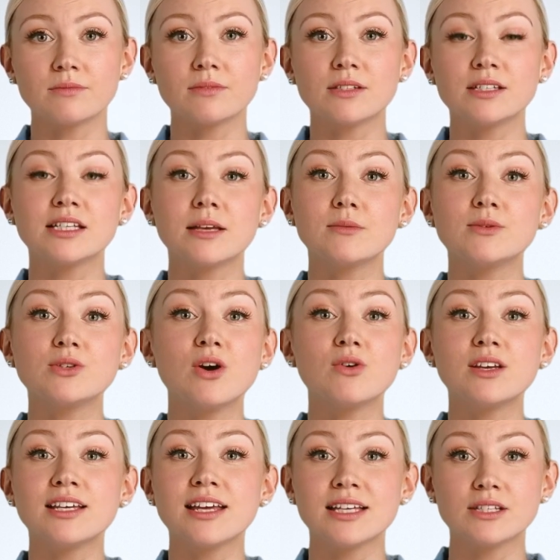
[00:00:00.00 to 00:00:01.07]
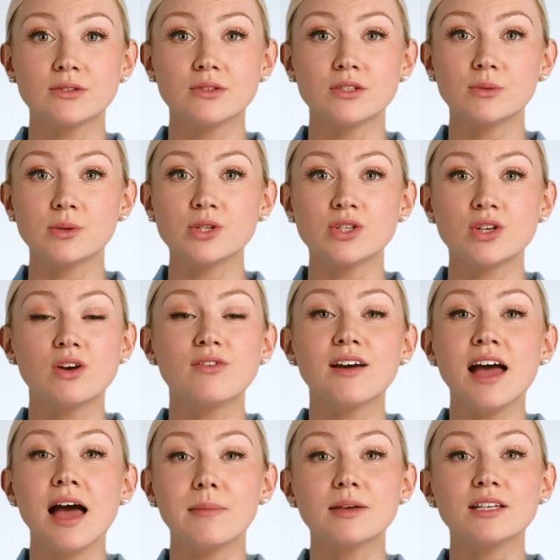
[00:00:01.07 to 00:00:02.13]
Some tokenizers preserve
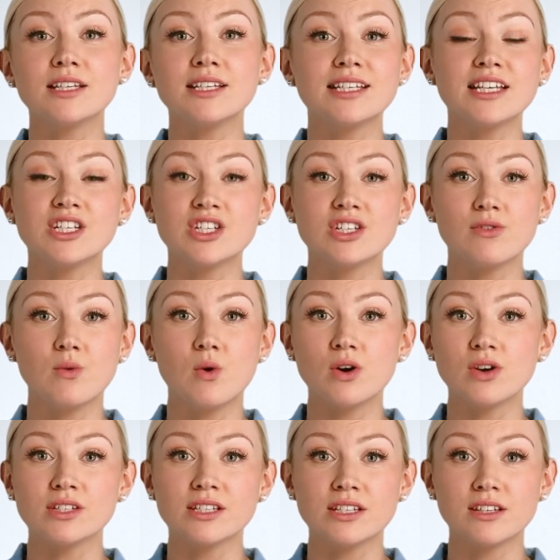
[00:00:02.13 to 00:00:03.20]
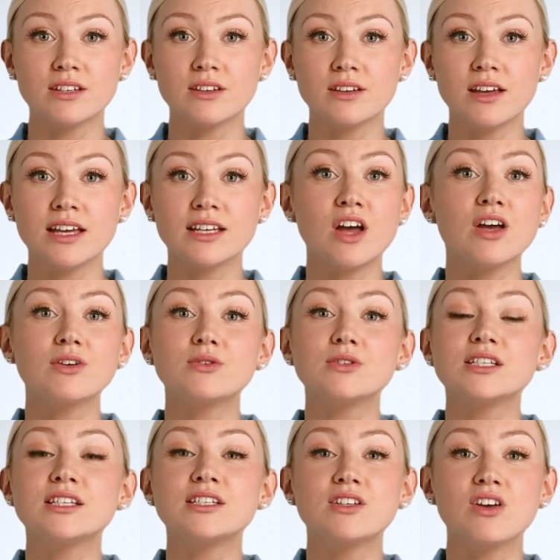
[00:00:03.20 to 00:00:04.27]
capitalization of words, and others
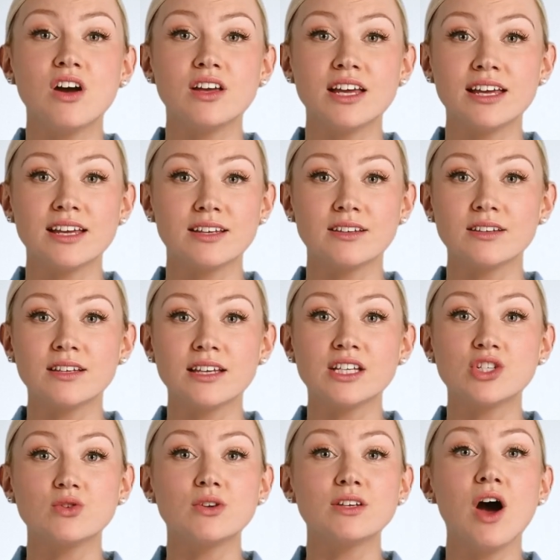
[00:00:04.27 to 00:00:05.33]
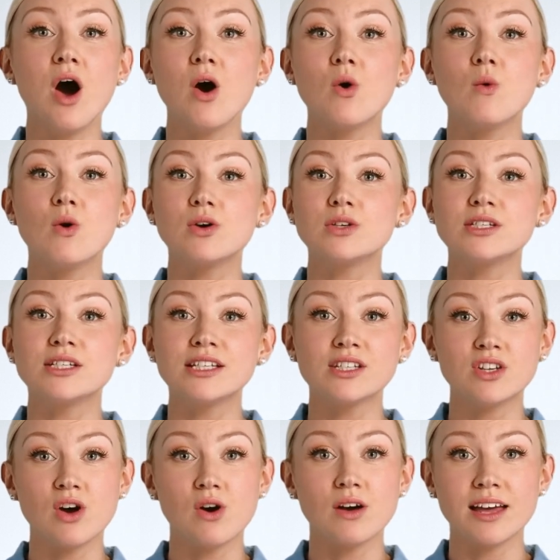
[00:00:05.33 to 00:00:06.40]
discard it and treat all words as
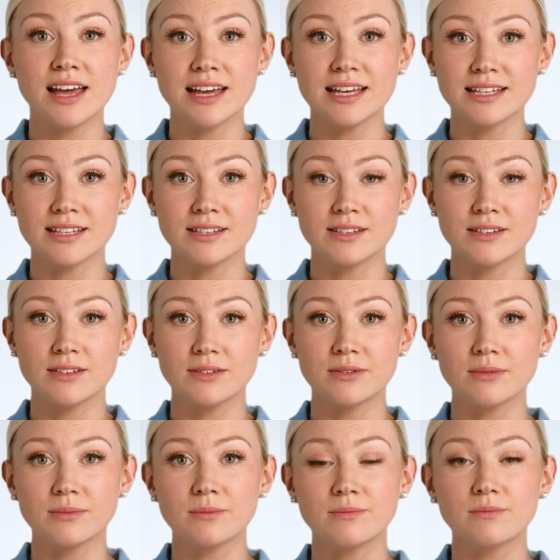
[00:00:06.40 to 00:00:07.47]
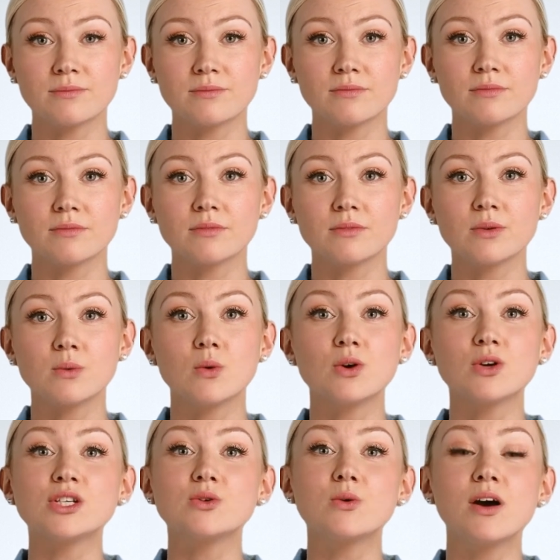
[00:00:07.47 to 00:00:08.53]
lowercase.
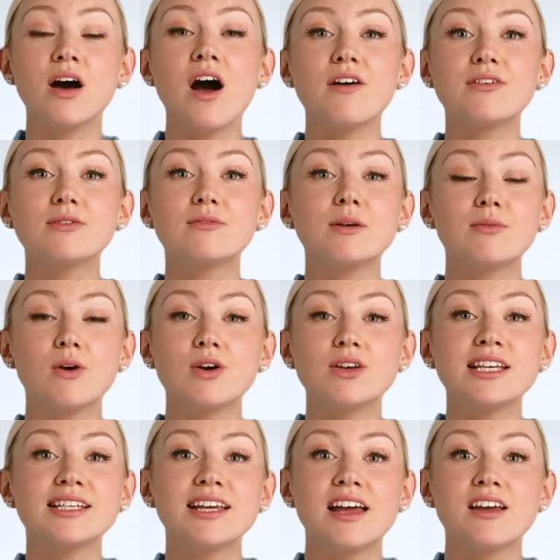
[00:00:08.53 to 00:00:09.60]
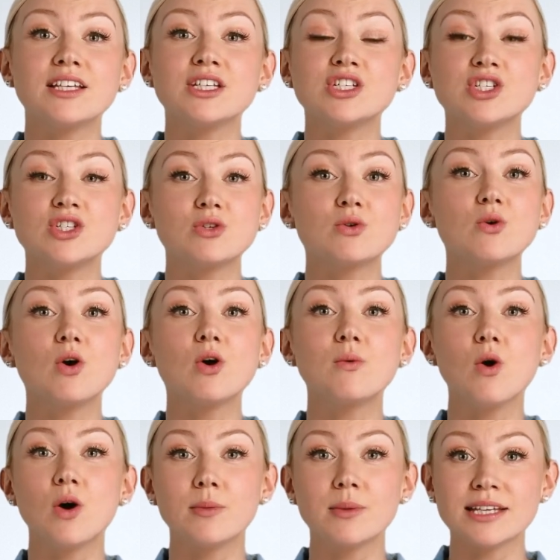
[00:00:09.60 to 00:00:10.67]
Words will often be broken down in 2 or
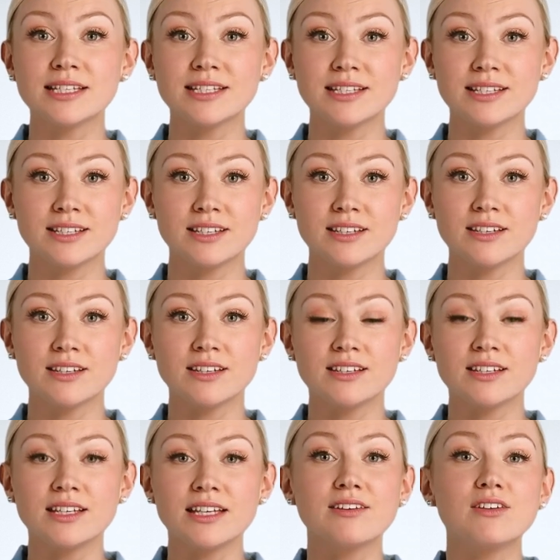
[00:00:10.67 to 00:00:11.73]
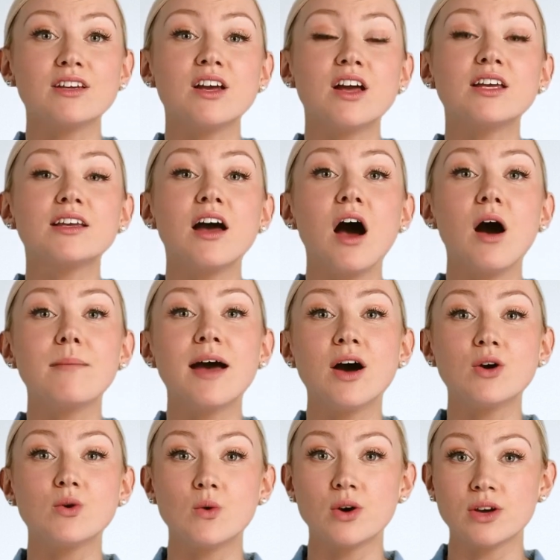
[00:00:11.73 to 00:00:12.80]
more pieces, even
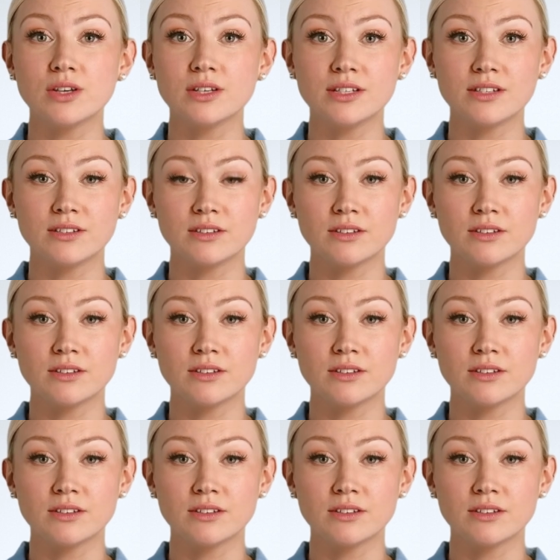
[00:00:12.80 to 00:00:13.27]
non-compound words.